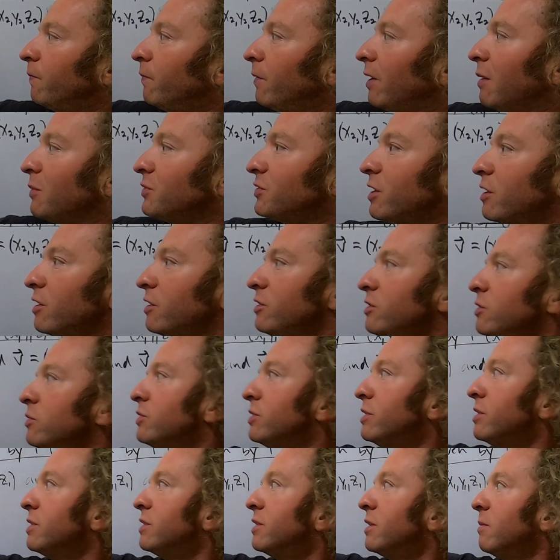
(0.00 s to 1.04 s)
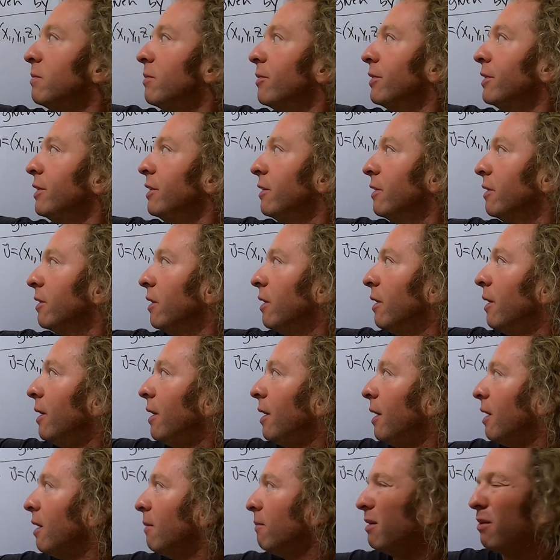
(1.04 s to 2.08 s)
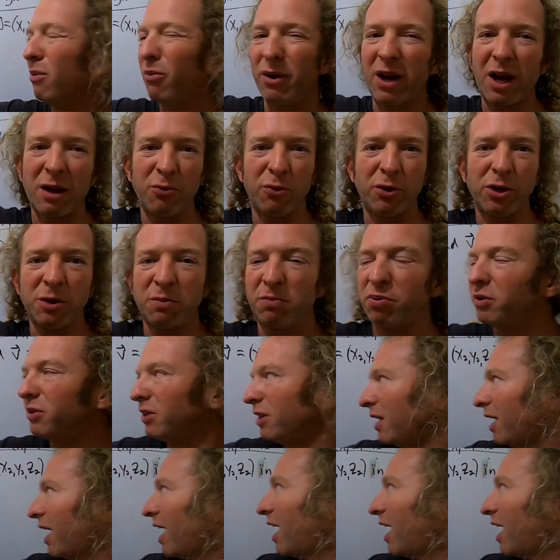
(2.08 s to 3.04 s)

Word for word: I was going to use this symbol here, but when I when you put the